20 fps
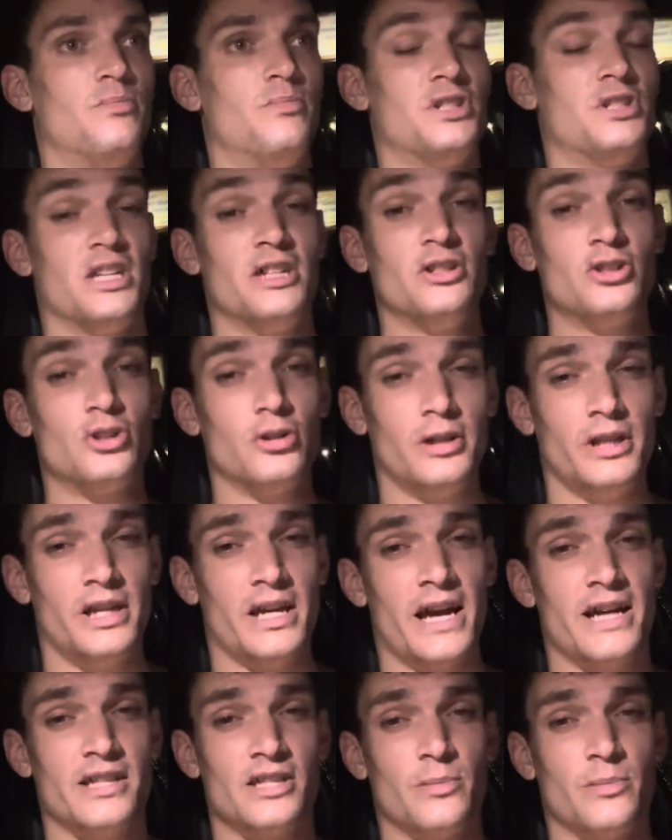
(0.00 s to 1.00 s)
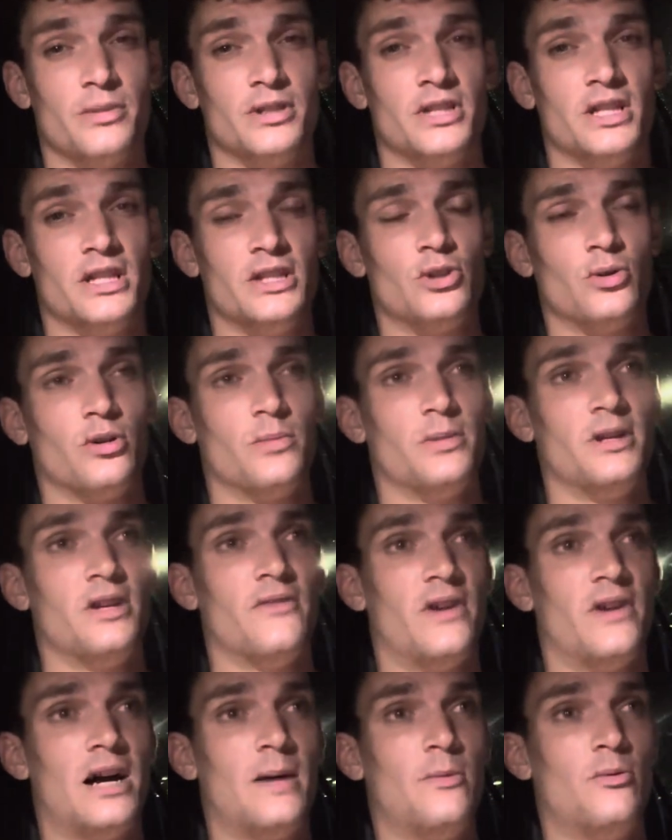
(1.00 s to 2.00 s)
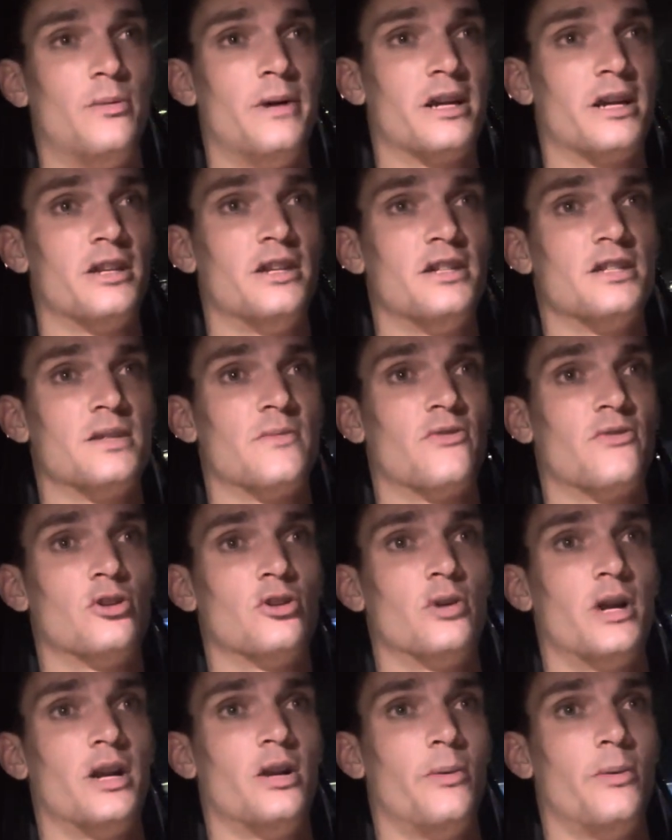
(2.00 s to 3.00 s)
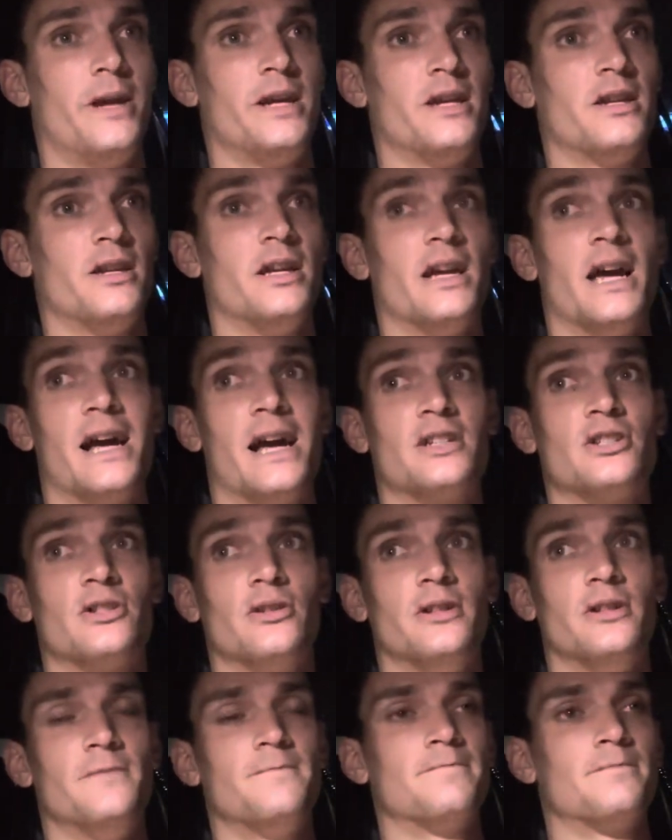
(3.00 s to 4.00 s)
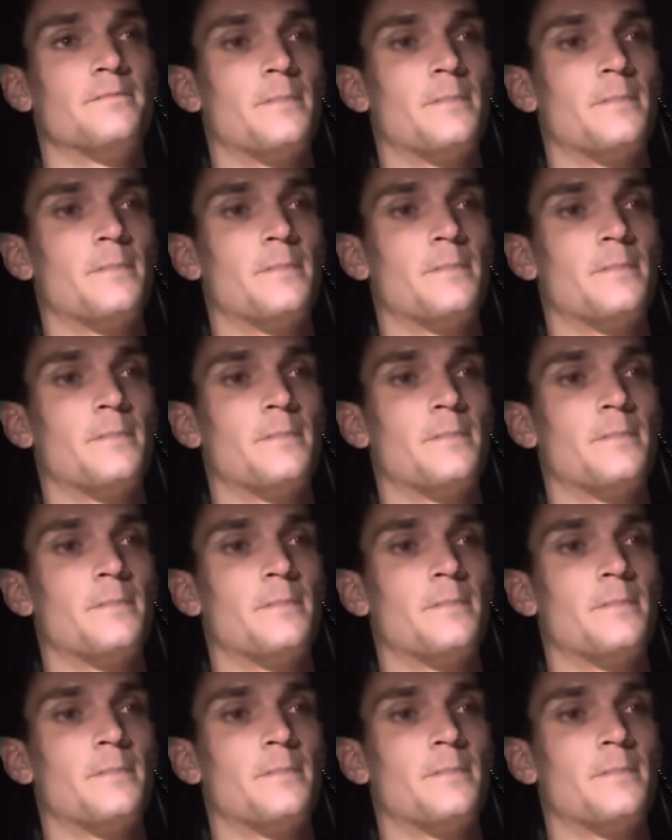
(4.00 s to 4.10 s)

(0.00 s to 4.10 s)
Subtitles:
Potentially, it has the potential to be a viable mechanism for the Great Awakening, actually.